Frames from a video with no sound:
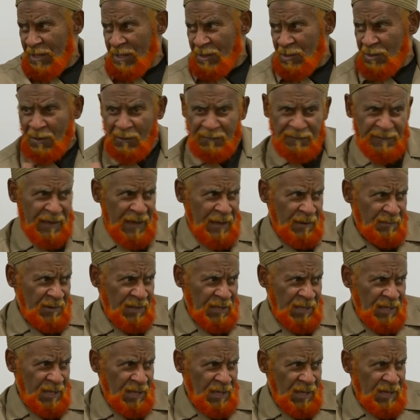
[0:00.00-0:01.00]
your
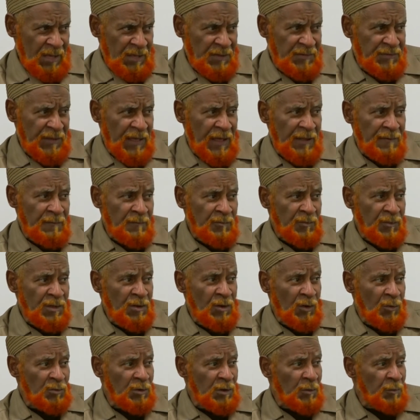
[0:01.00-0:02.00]
family, he said,
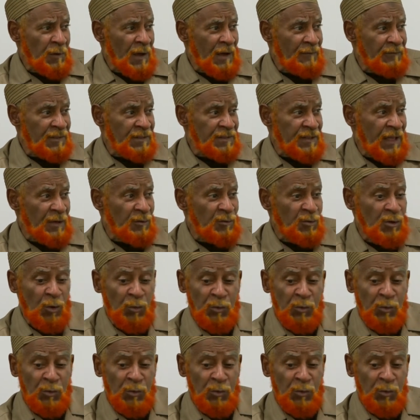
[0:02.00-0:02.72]
the Prophet said,